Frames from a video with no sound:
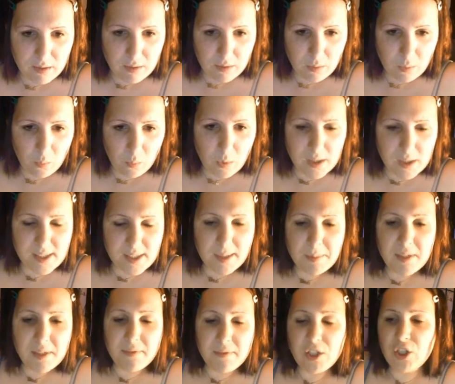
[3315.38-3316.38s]
what
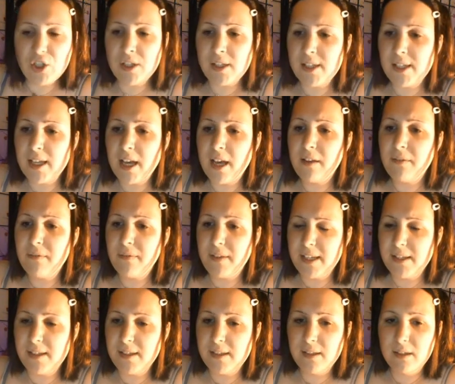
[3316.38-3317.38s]
subdivision
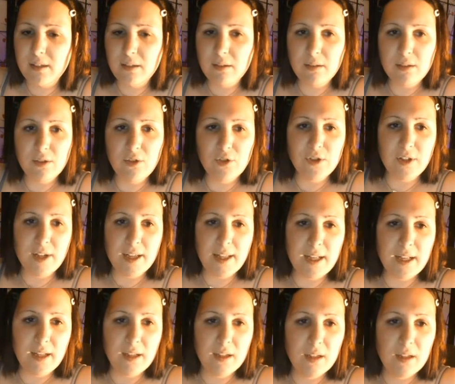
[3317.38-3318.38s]
surface? Let's try
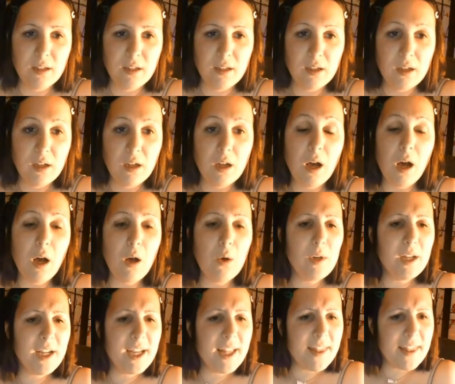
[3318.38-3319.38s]
that. Oh,
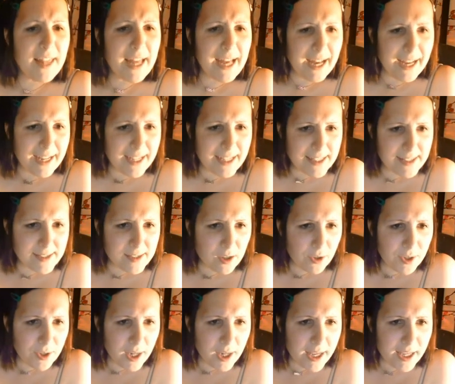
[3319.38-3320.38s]
look at that! It's
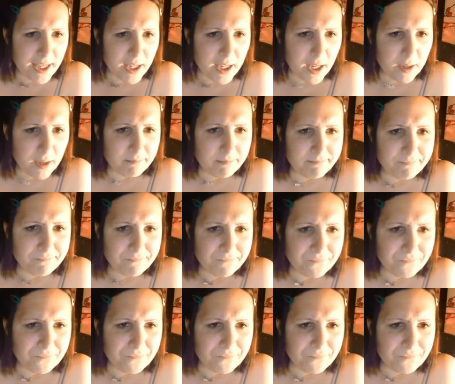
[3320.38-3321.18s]
gone like um,